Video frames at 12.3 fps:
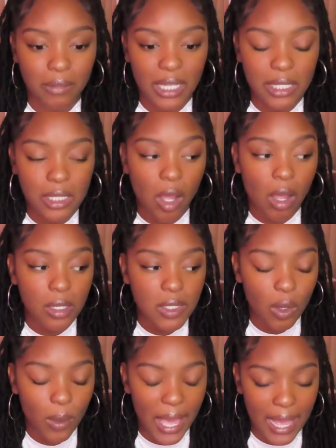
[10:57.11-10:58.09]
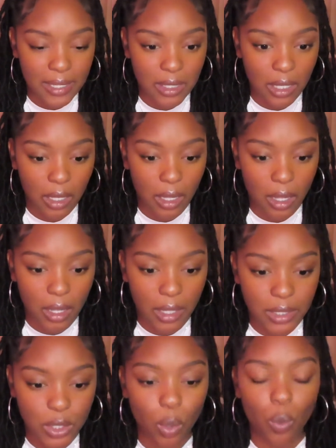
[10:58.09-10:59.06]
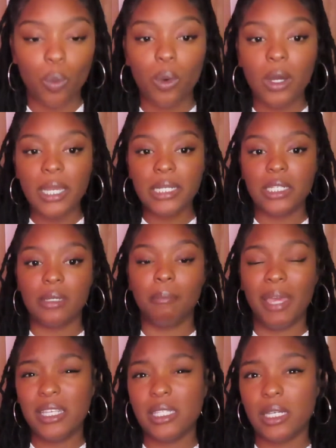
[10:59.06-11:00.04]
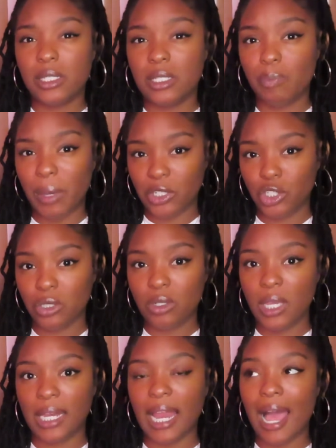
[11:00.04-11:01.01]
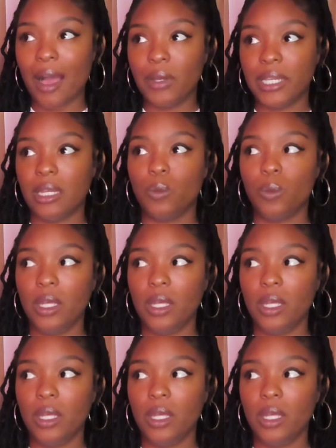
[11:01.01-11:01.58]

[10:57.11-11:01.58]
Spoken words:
It's also asking us what makes us special and how can we